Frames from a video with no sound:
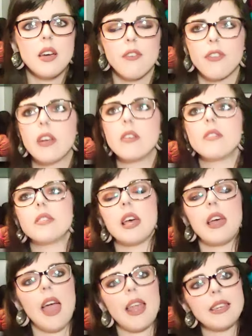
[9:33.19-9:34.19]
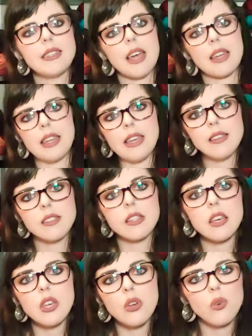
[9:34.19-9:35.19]
if there's any techniques
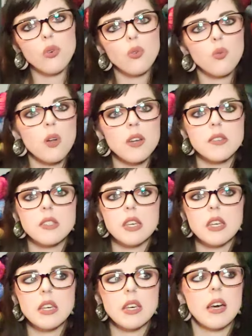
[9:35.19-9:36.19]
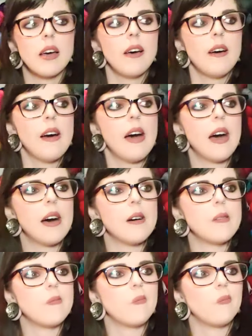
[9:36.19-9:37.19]
that you want to see.
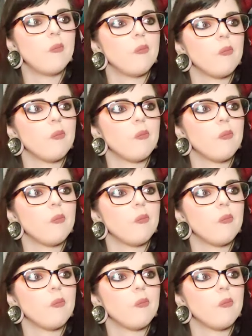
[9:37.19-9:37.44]
I'm